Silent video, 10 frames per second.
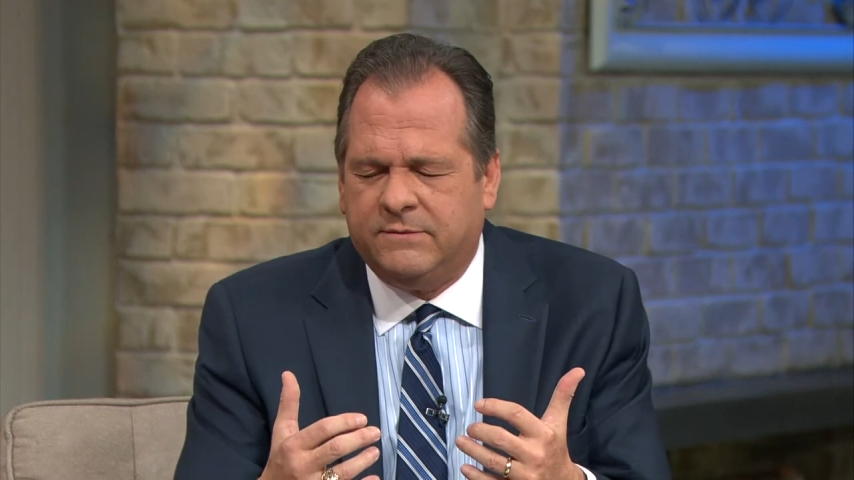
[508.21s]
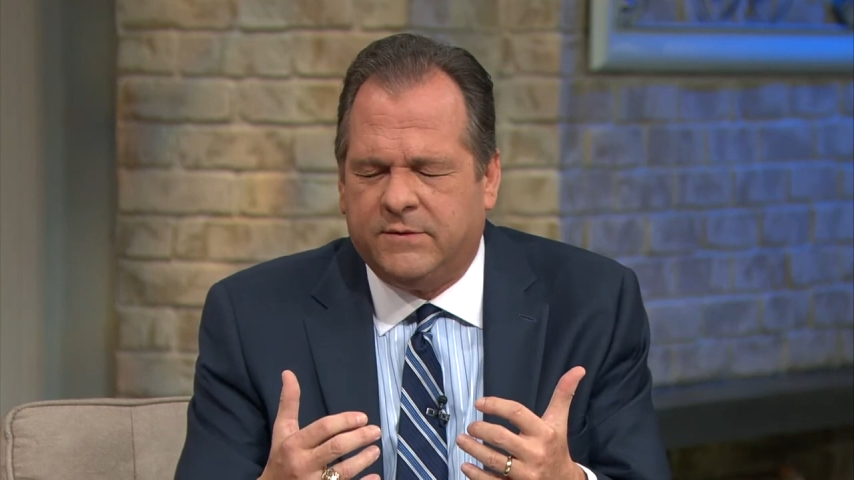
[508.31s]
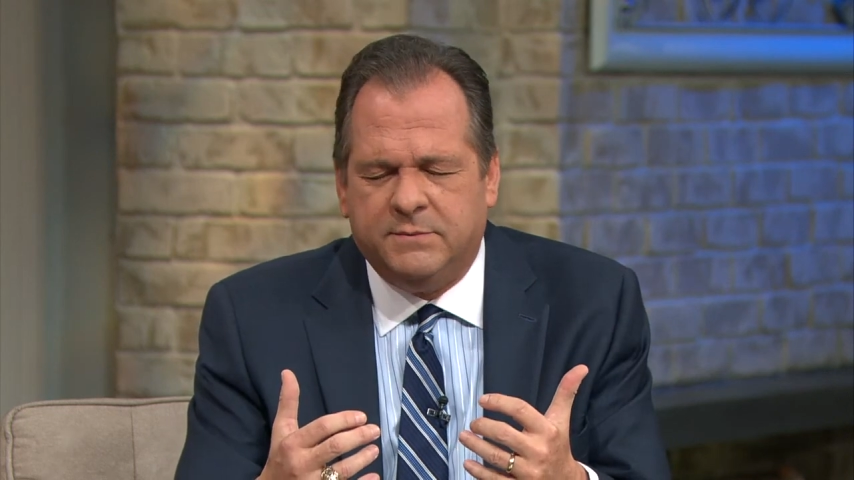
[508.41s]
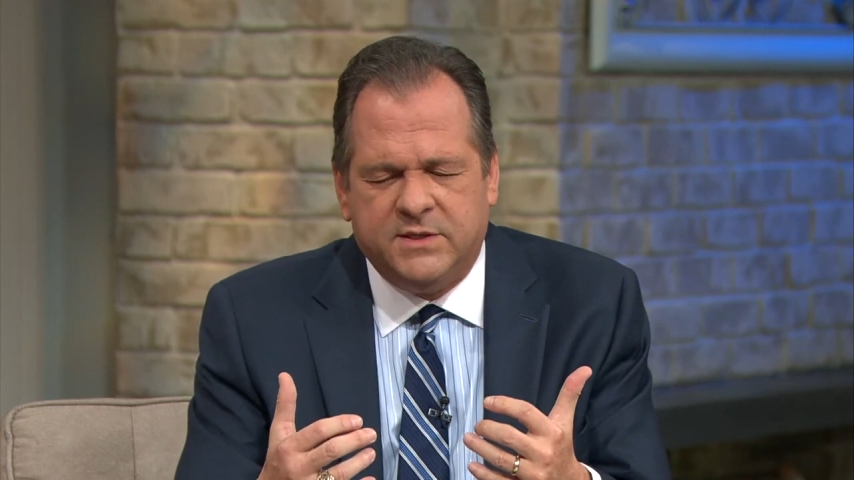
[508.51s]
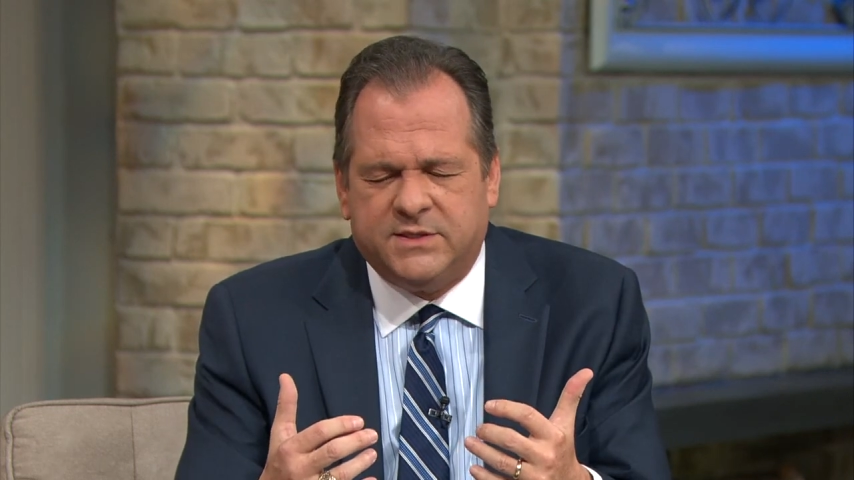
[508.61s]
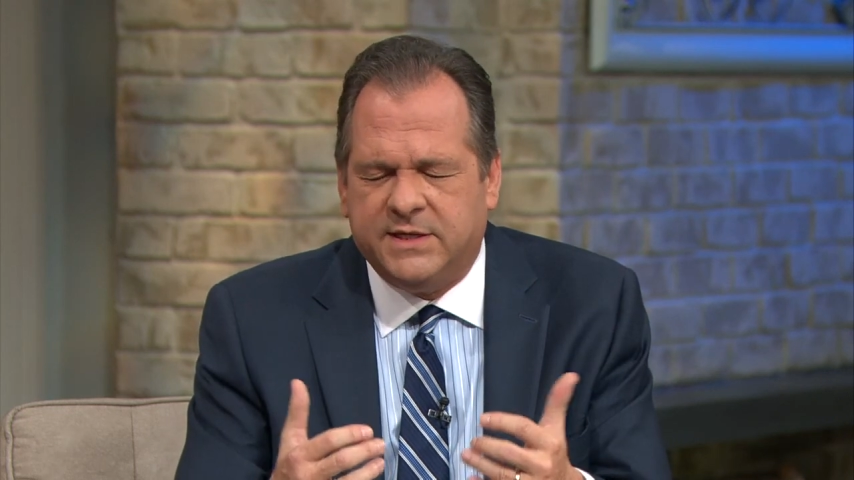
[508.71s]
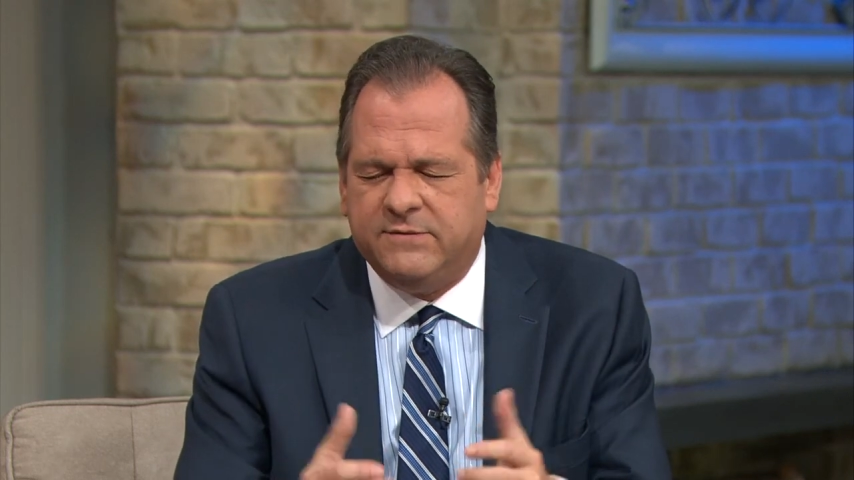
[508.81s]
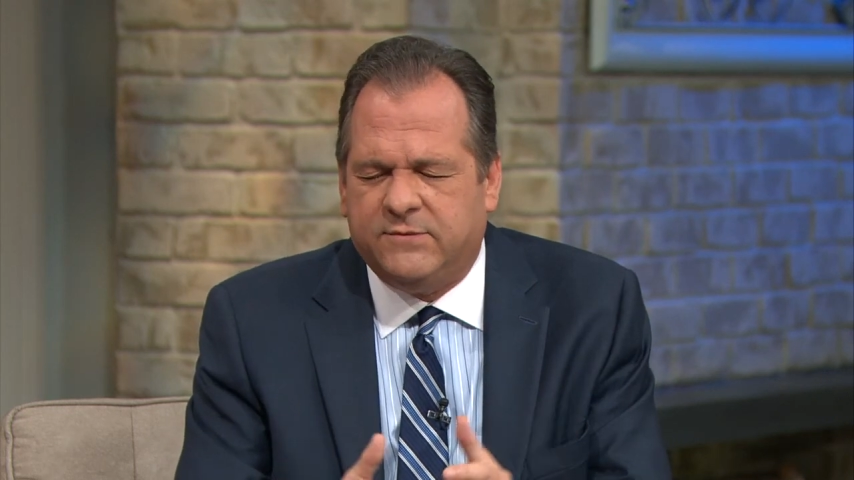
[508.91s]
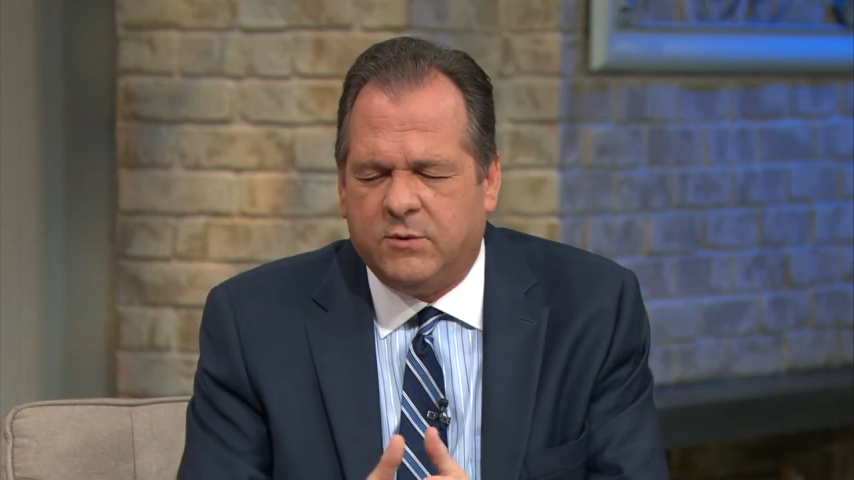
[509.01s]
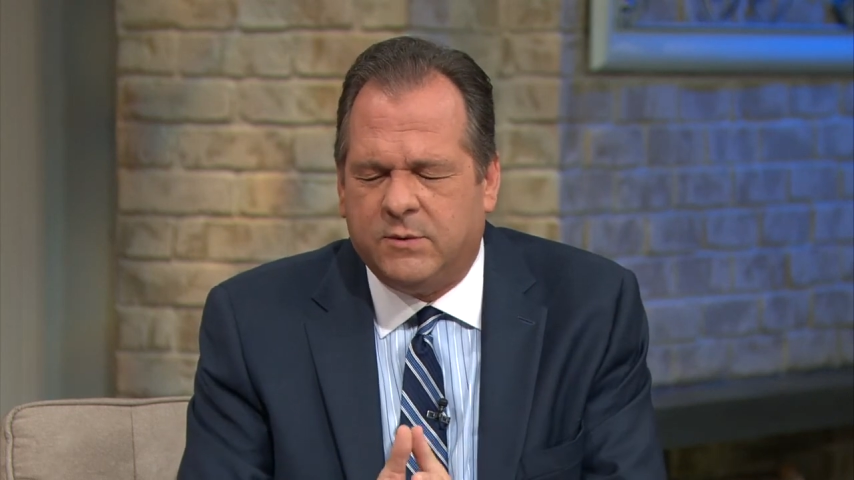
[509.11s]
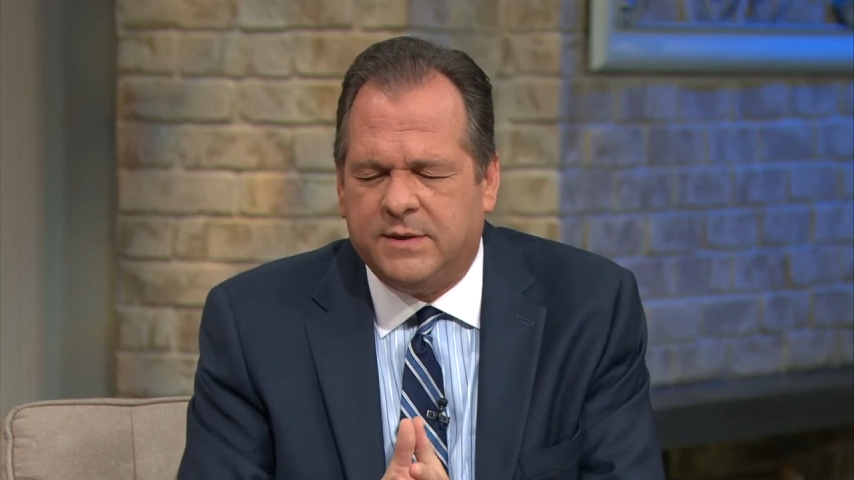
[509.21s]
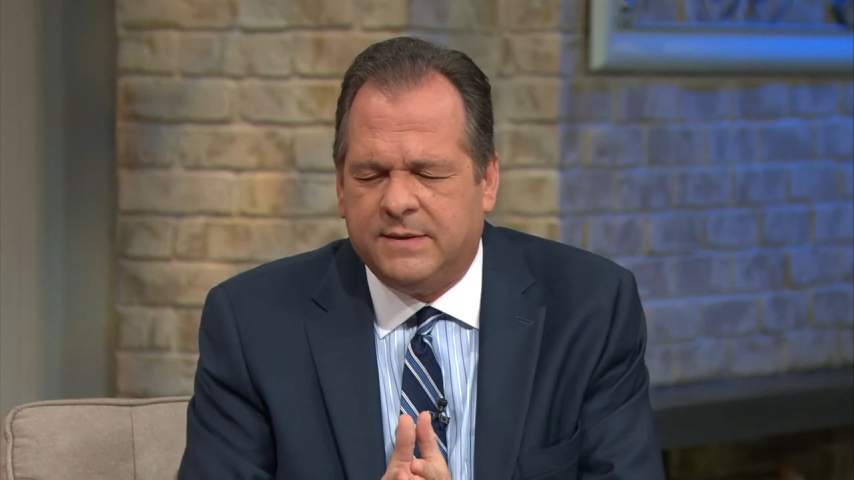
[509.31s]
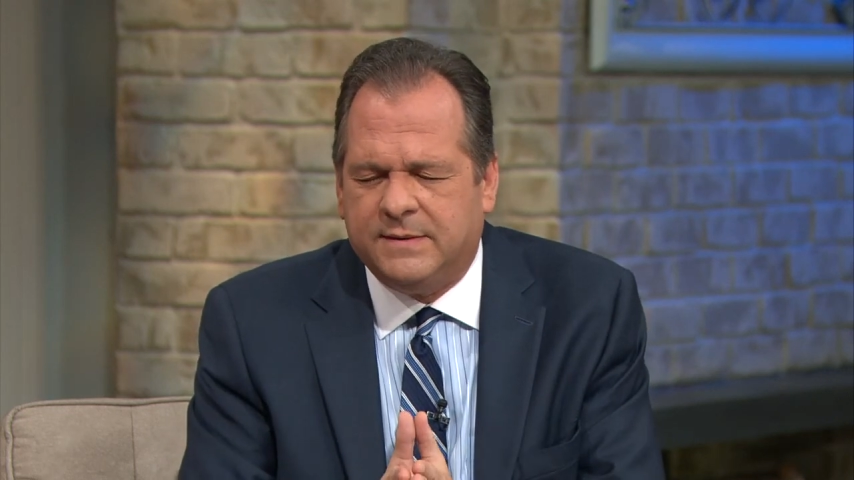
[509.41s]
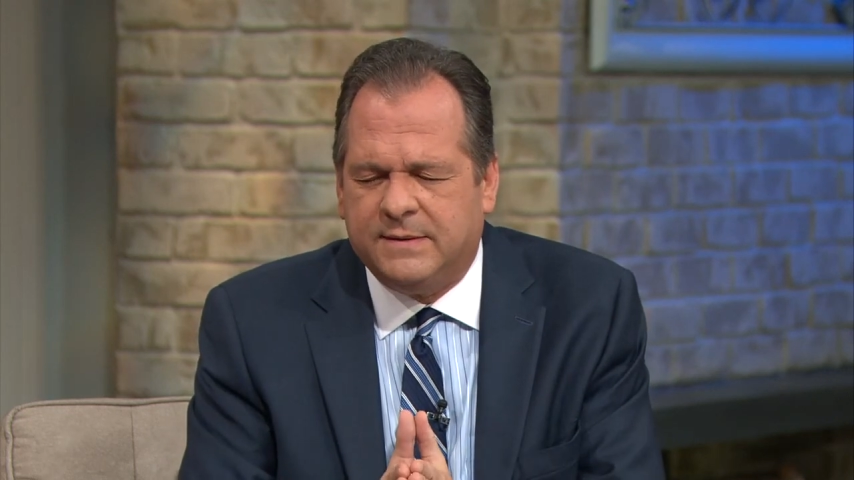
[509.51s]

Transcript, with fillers: from this day forward